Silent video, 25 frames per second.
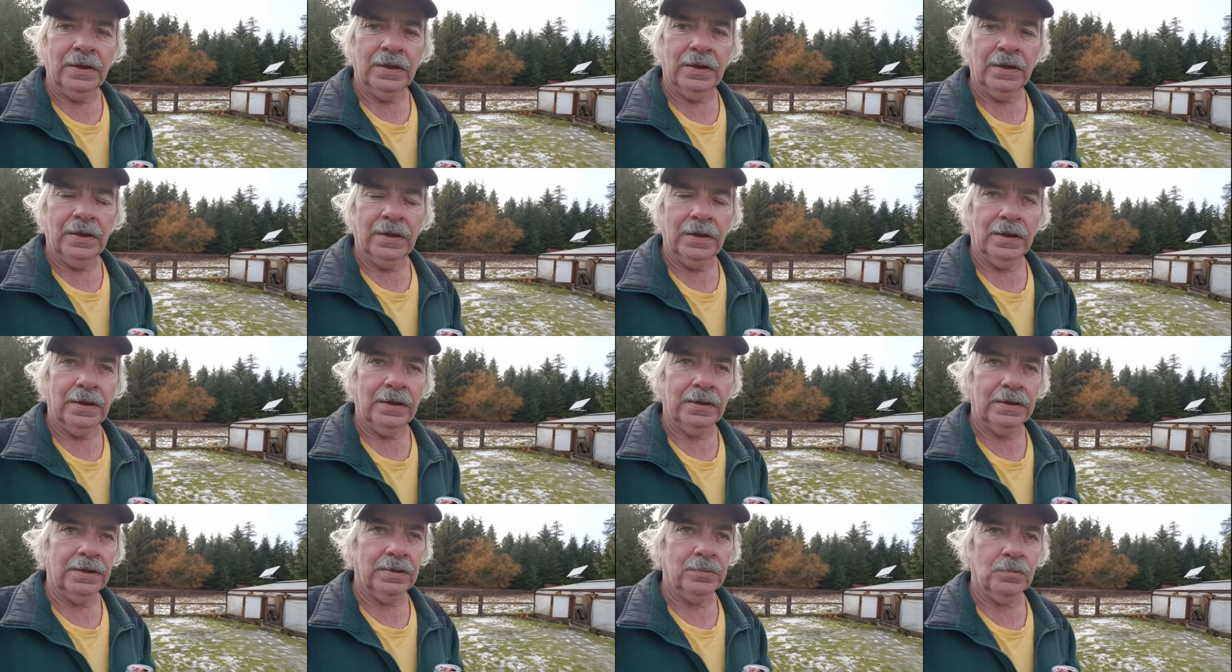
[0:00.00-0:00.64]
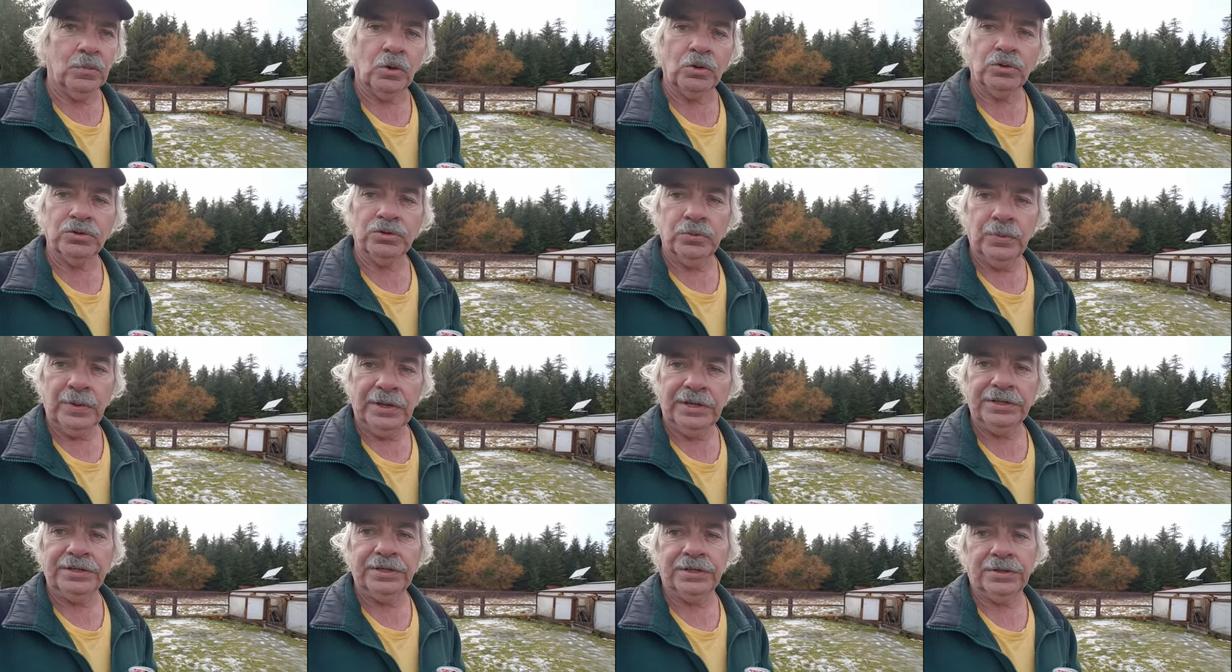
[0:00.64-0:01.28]
And in most
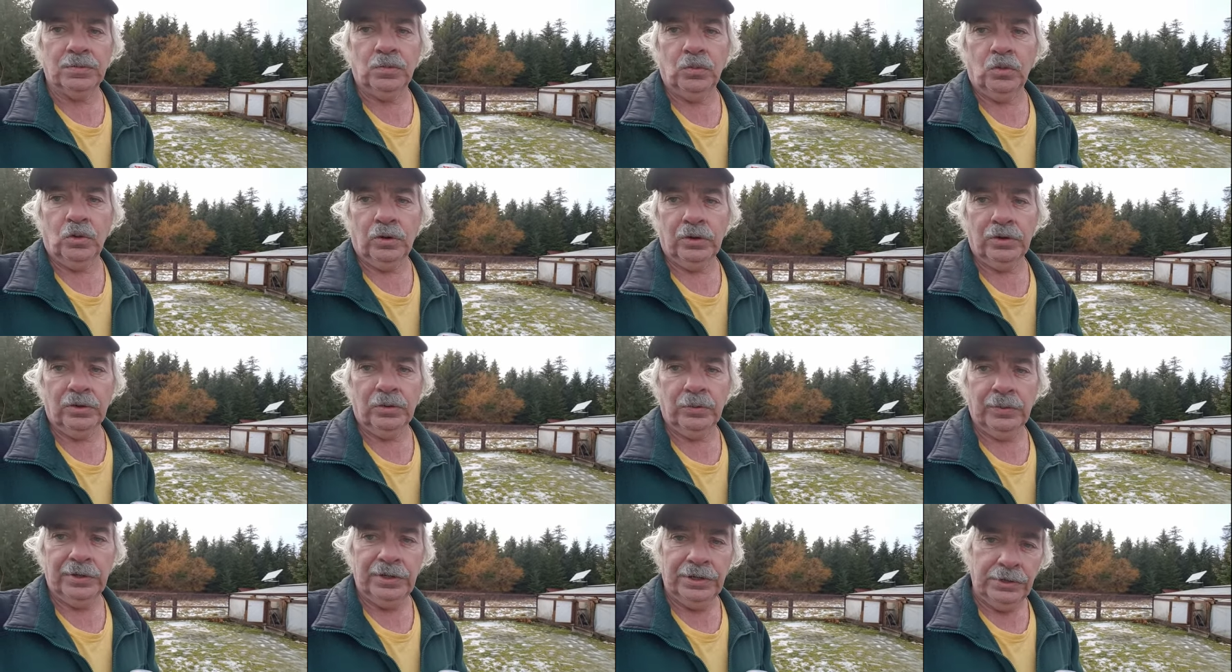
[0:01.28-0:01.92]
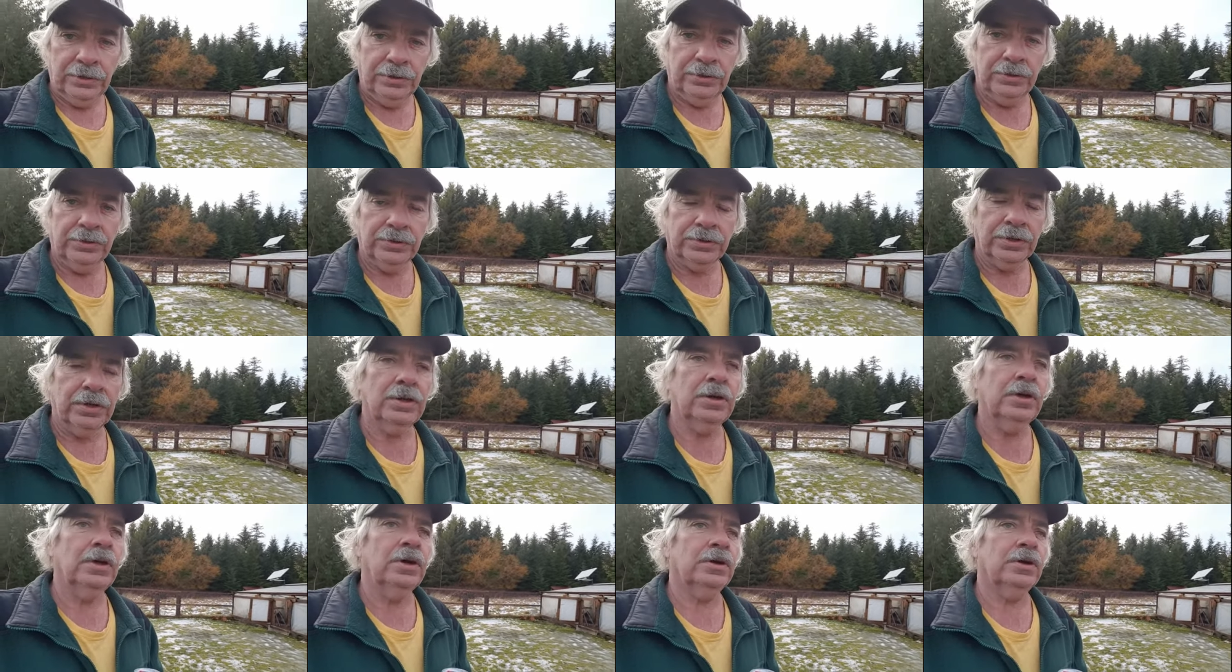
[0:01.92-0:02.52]
weeks, it's more than we use.